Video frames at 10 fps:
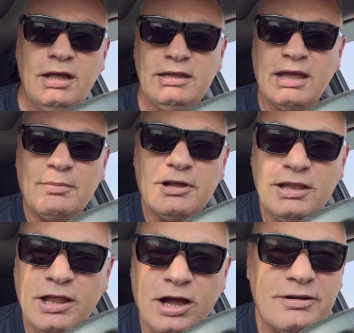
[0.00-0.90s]
Yeah, well, a
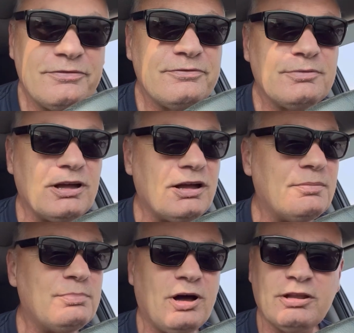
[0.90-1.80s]
lot
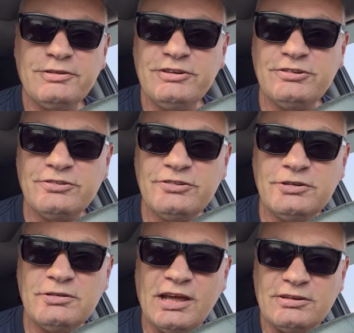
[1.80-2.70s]
of politicians
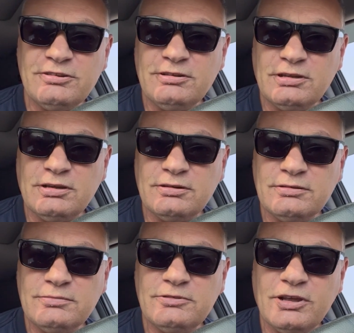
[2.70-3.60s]
do that. Just look at
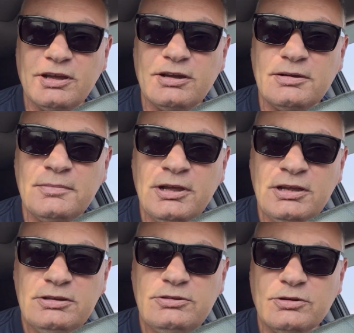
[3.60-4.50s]

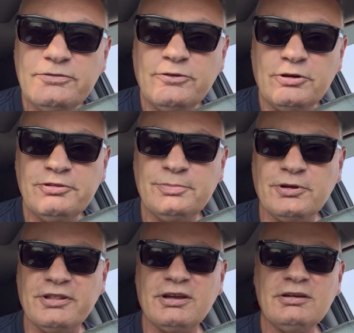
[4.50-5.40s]
Doug Ford's
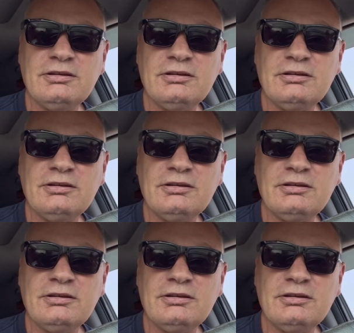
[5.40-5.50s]
brother,